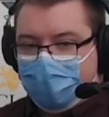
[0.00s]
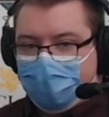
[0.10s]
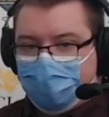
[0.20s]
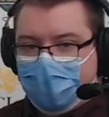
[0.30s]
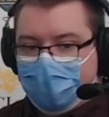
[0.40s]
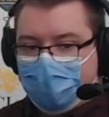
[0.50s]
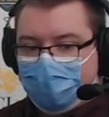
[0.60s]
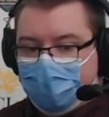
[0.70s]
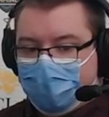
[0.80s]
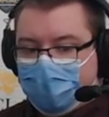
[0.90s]
being
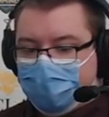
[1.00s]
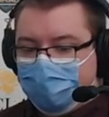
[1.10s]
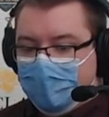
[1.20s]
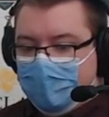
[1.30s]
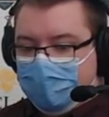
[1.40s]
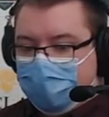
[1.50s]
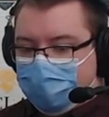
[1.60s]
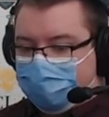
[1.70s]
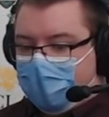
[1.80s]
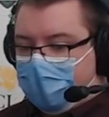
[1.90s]
the uh, the
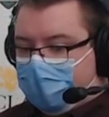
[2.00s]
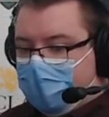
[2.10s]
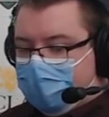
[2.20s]
petrifying gaze.